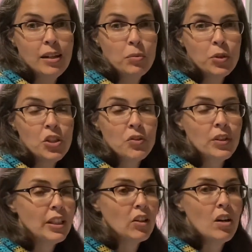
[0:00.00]
which is
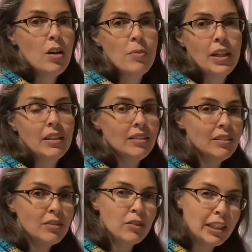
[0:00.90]
really calming,
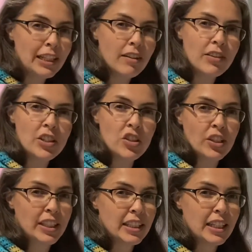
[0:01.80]
really lovely to
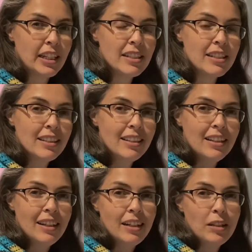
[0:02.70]
drink at night
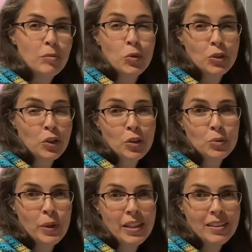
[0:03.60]
or in cold
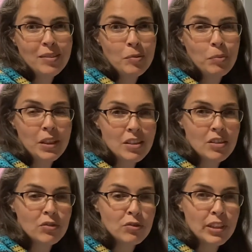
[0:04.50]
weather, but it's a
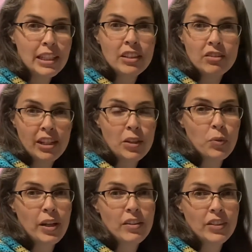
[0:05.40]
really great
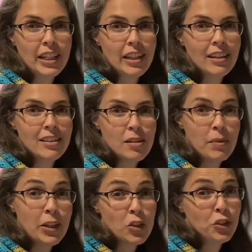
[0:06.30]
way of getting some
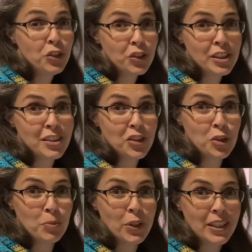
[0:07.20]
extra nutrients into your
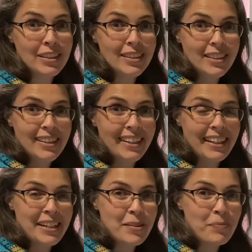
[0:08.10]
body.
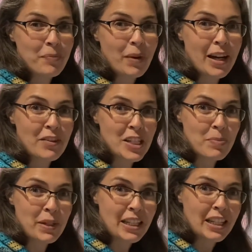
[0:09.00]
My
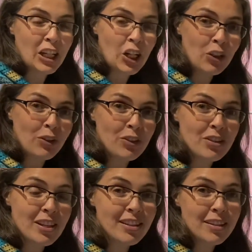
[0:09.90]
recipe
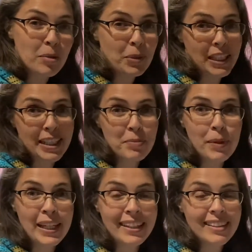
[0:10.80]
includes a bit of
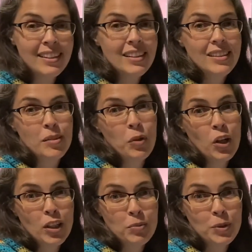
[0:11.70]
nutmeg, some
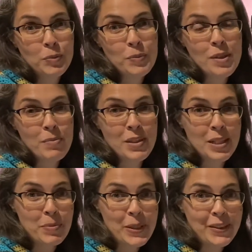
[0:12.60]
cardamom, some
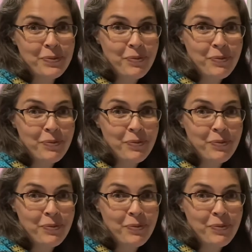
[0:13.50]
cinnamon,